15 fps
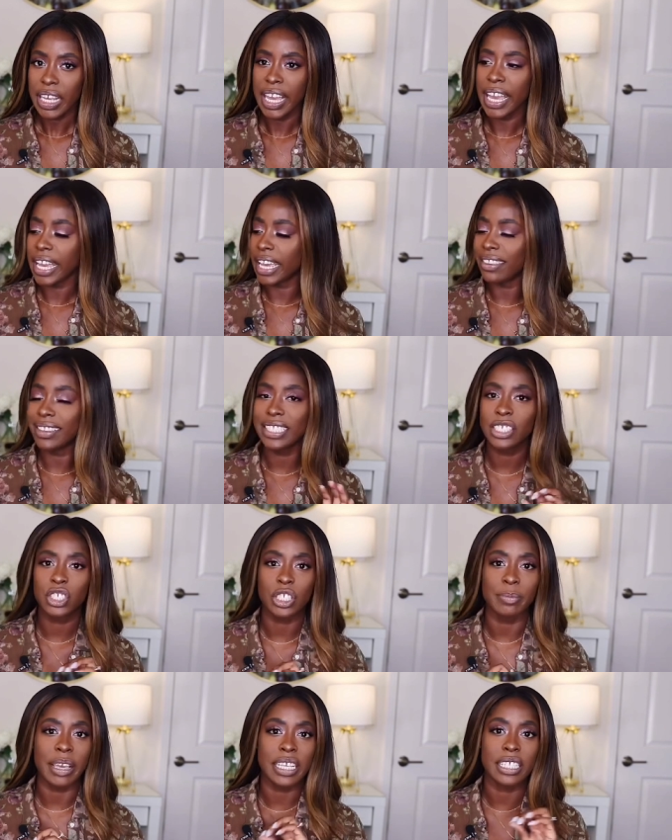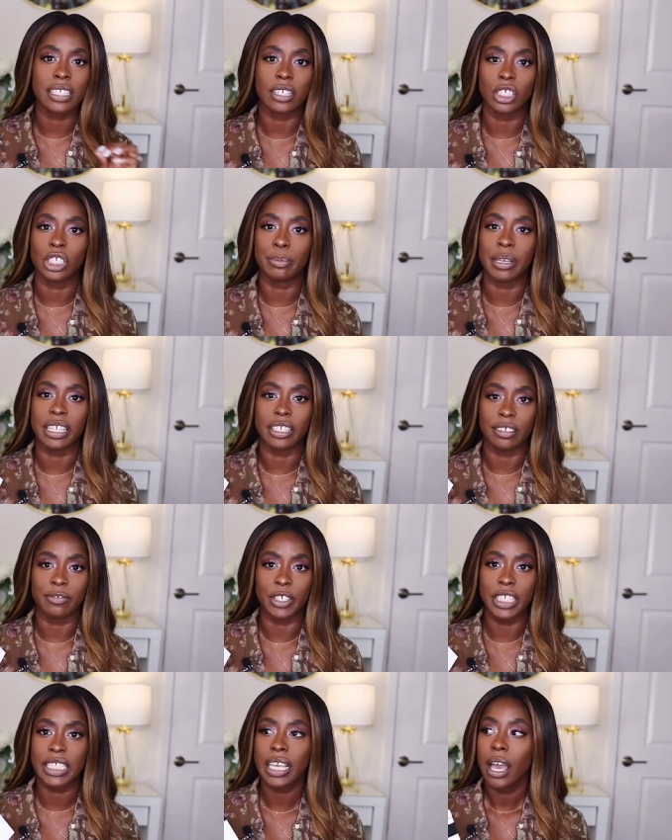And this just makes such a big
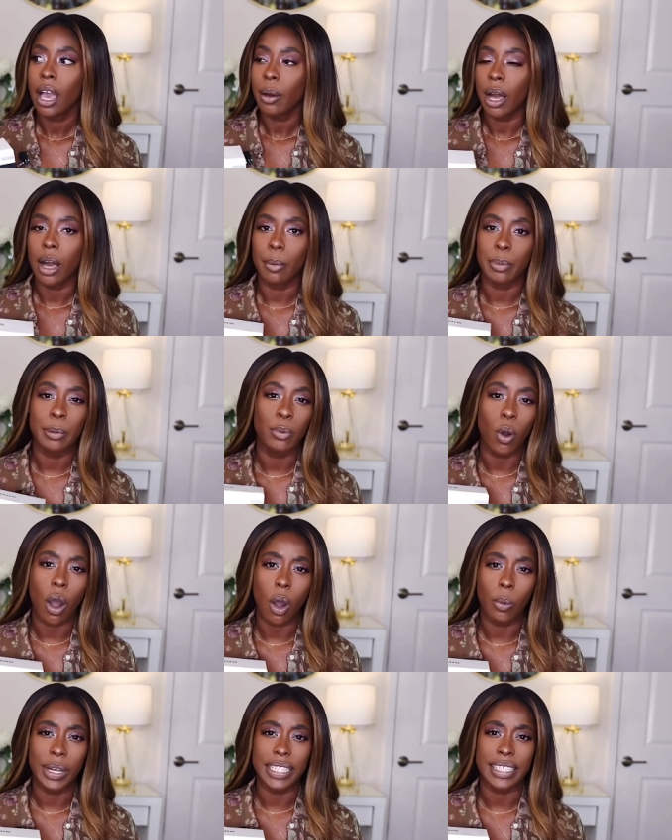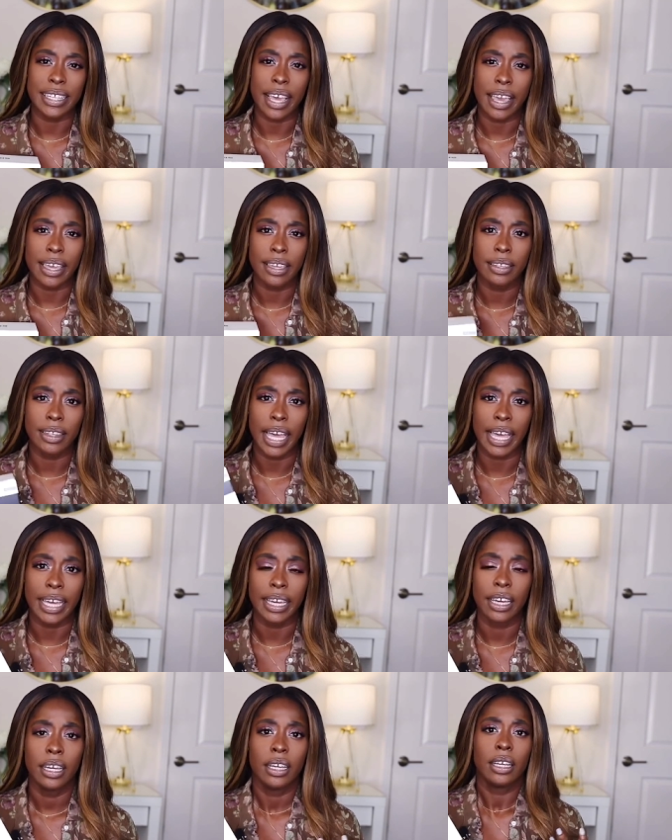difference. People always say
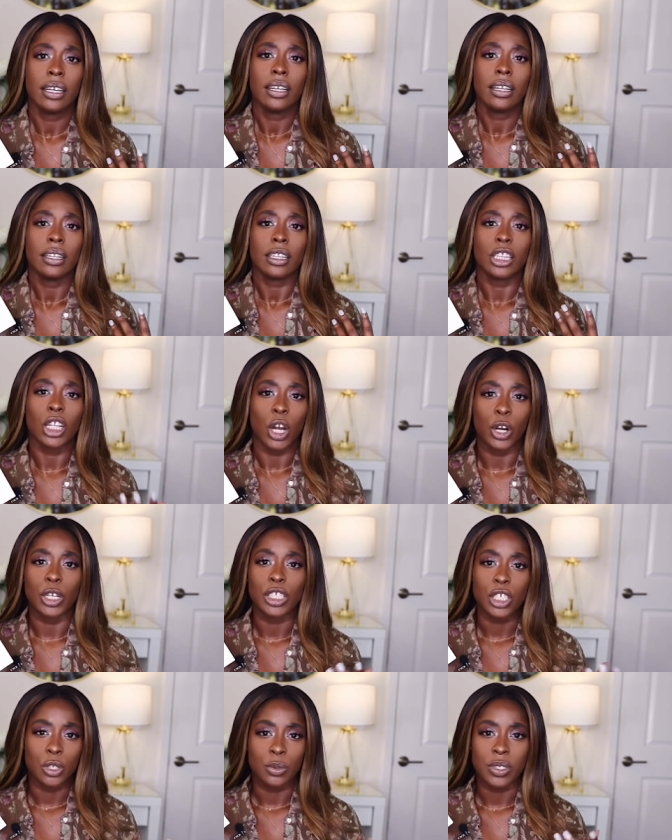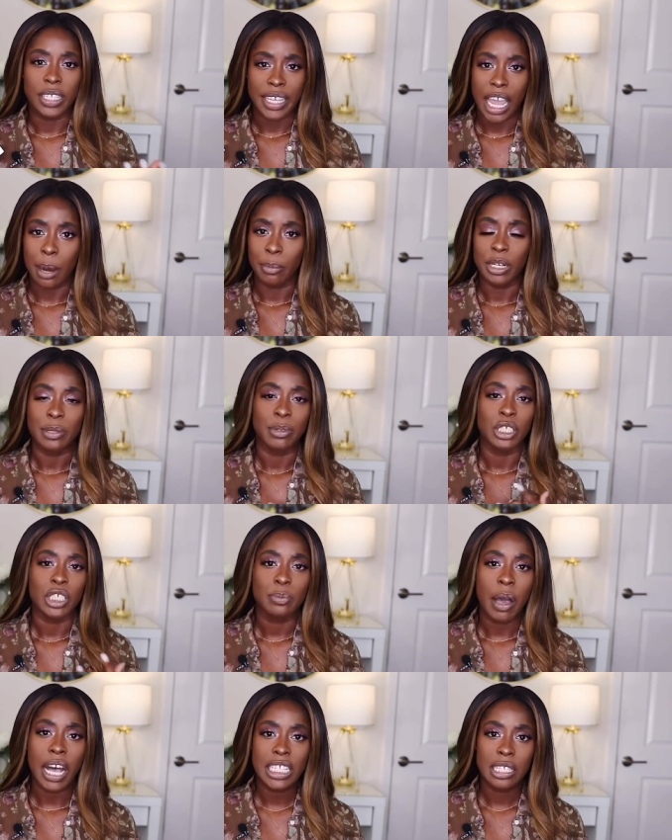like, learn to use the camera as much
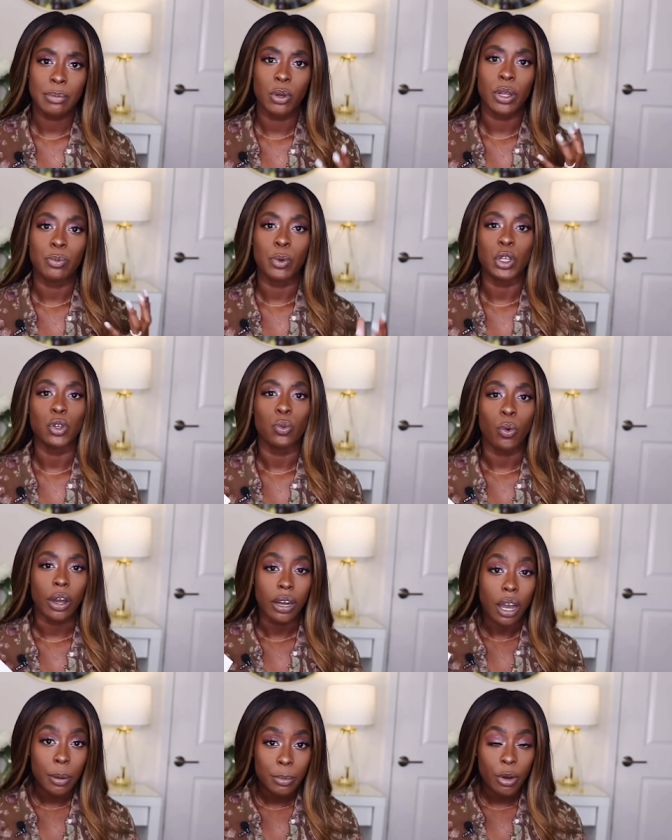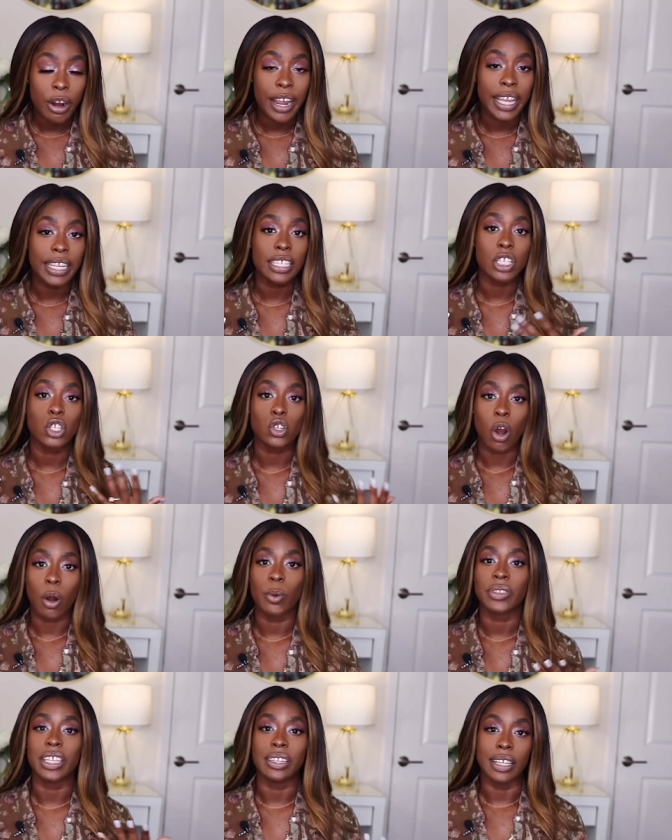as possible, and when you want to upgrade,
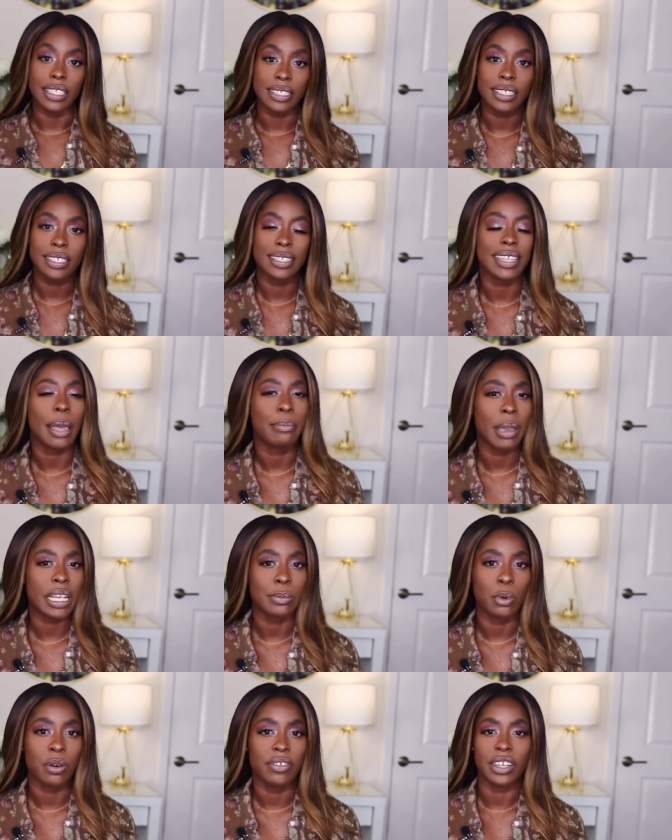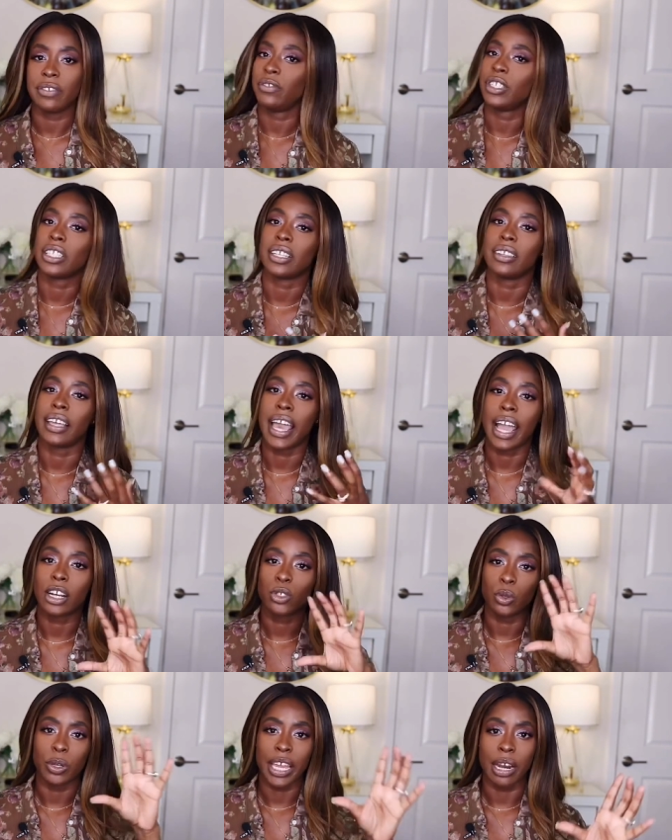start with the lenses because that makes more of a difference than the
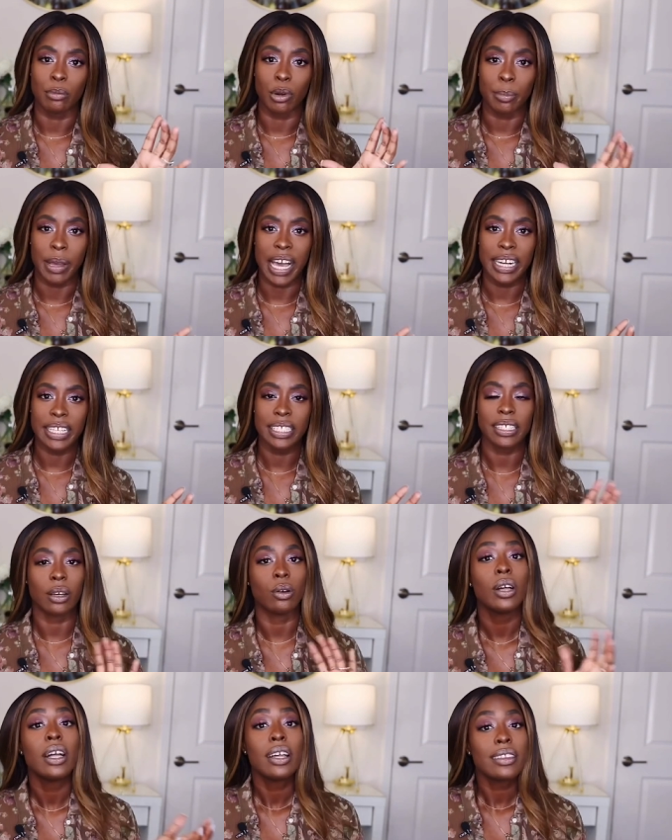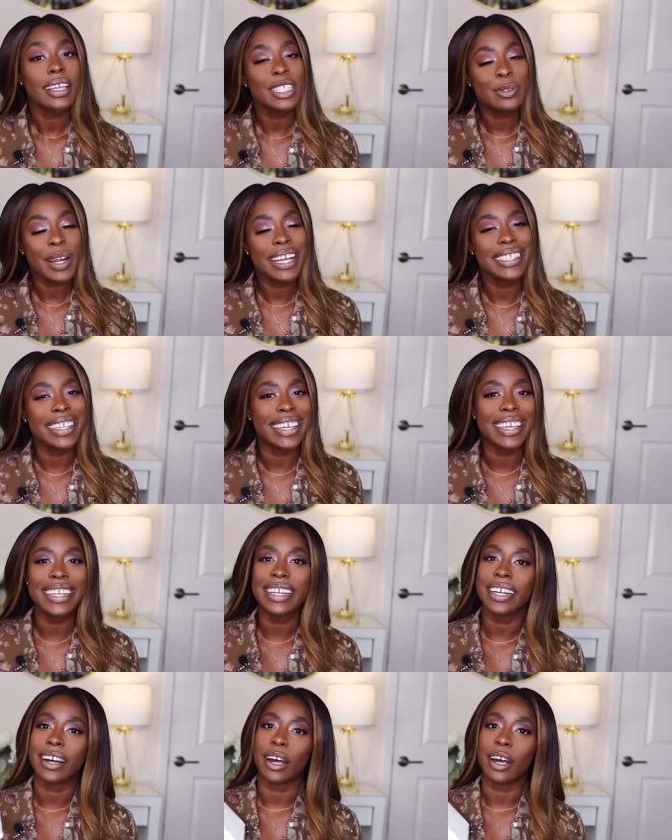actual camera body. So that's what I did.